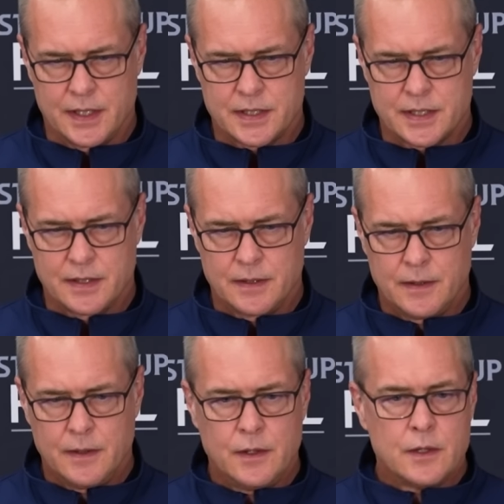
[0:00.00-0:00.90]
It's
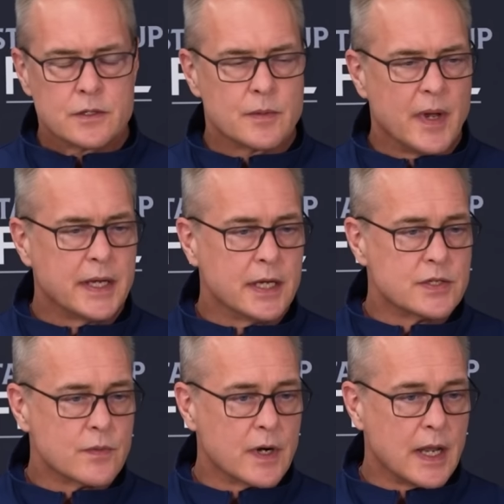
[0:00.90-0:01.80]
so my
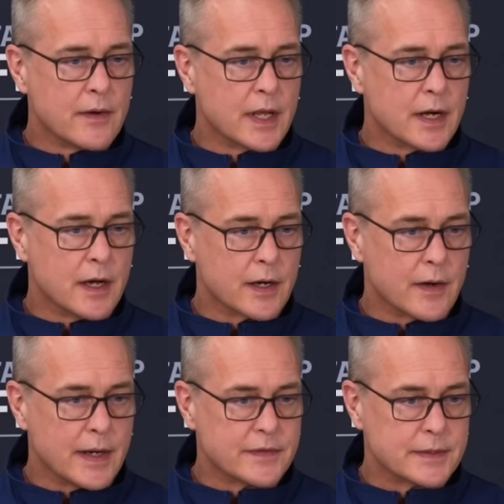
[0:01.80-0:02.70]
kids weren't allowed to get
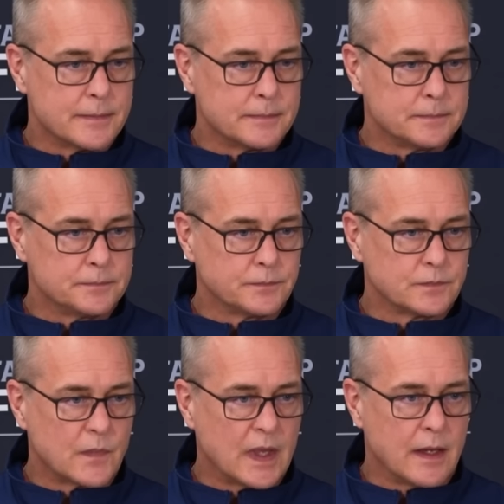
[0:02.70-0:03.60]
autographs
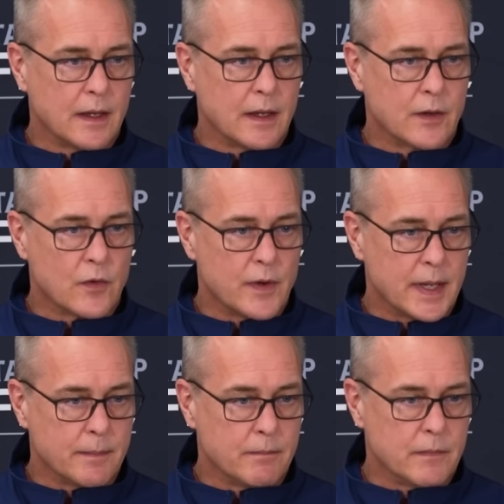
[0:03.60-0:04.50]
uh, growing up.